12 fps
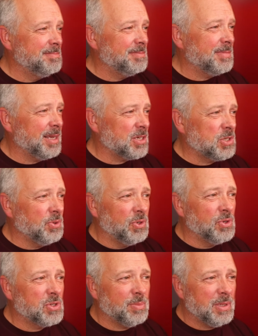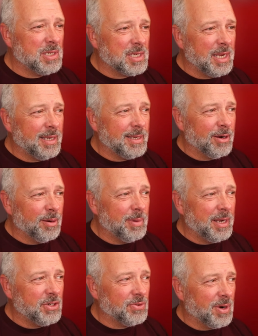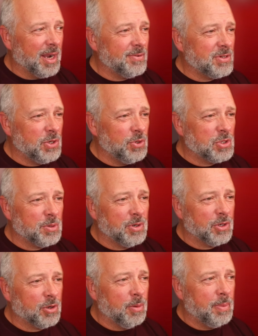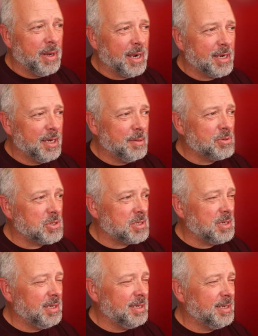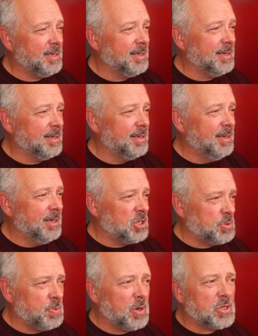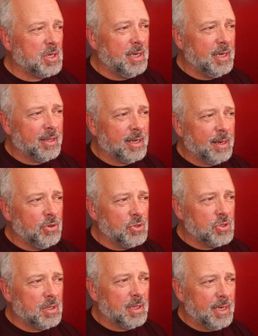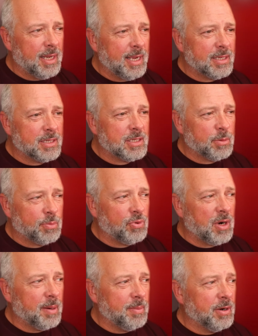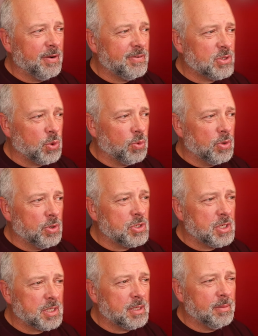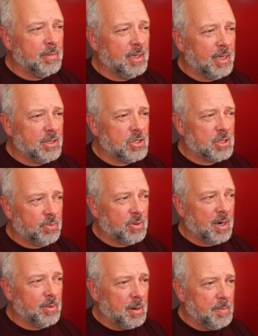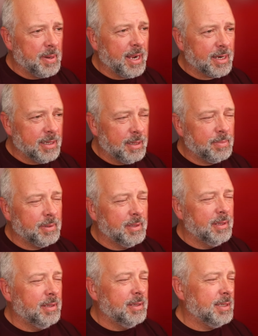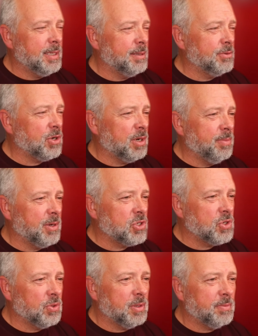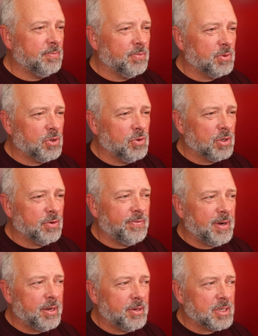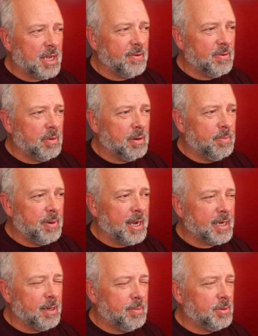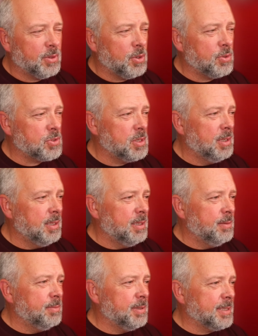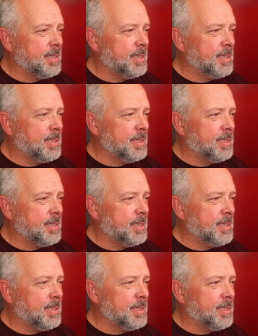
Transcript: I still use some of these 8 terabyte drives to do some critical backups, and especially now that I'm using the NAS as a primary storage system and not just a primary backup. I'm trying to make sure that for critical files I have a backup of those. But